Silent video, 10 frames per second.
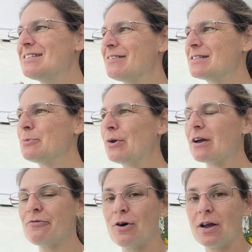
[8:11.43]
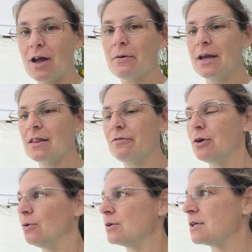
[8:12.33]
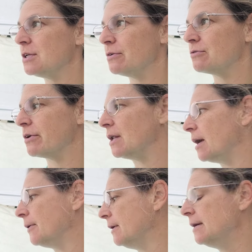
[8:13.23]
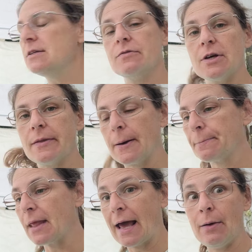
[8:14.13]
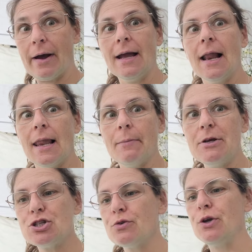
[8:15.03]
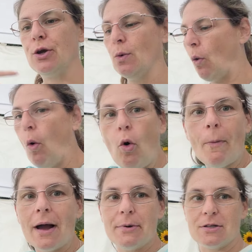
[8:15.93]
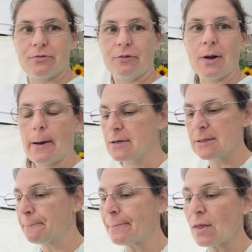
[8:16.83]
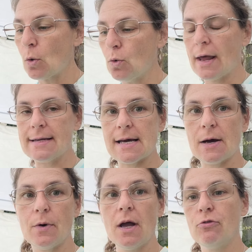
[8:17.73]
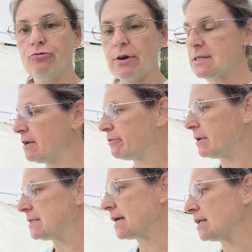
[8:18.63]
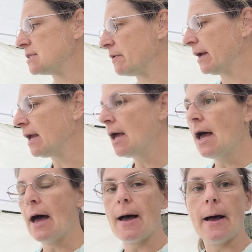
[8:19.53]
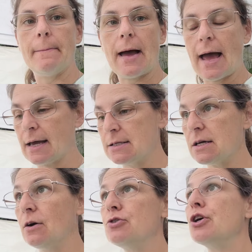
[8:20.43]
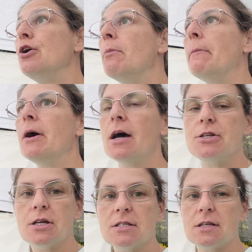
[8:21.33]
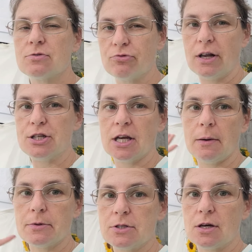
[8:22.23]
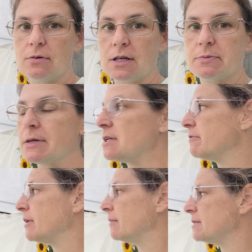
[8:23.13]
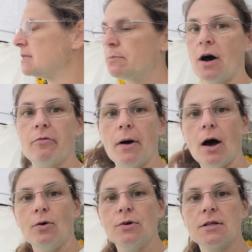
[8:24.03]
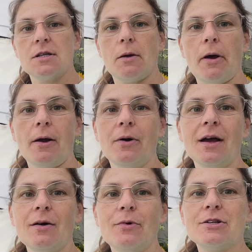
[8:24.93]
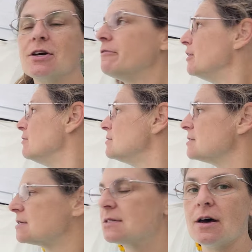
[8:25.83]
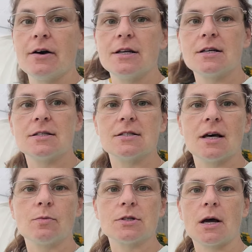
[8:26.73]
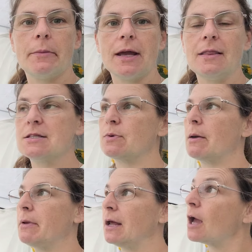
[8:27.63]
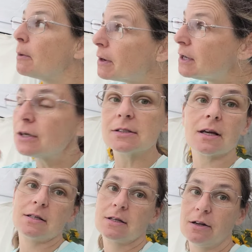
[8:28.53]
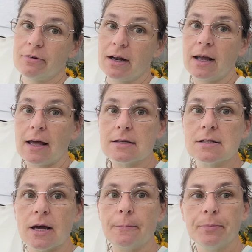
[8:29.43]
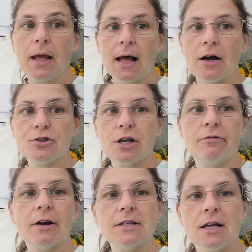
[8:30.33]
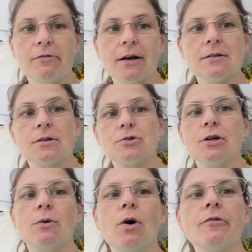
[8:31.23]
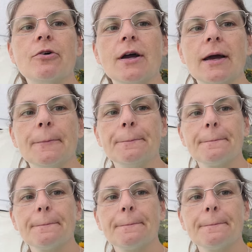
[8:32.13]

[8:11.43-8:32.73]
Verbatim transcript: so this morning I thought I'd go and get the fuel because I knew it was running low. So I've done that. Anyway, let me show you all my beautiful flowers all laid out, ready for me to get doing. Um, and I'll show you my purchase. It's really cheap. Don't expect anything. This is part of my old gazebo, which I've used as a side because the sun was coming in this way a minute ago, but it looks like it's going to rain again. So I'll show you, turn you around and I'll show you what I've got here.